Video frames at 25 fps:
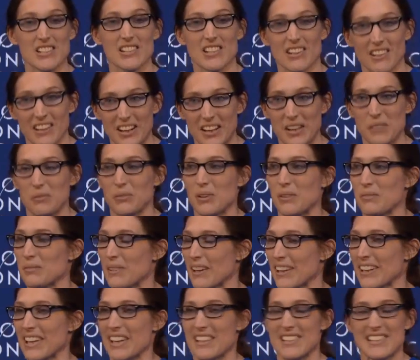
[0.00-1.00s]
a time when,
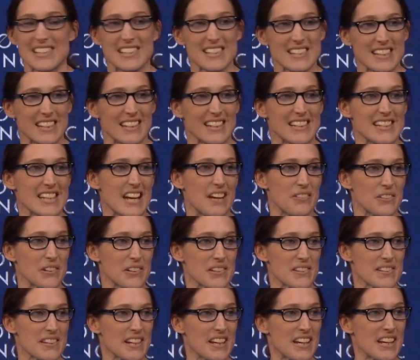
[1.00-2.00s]
again, sitting in
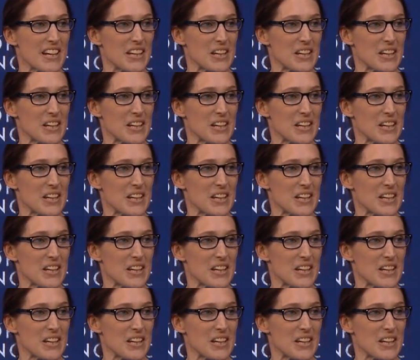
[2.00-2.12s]
Davos,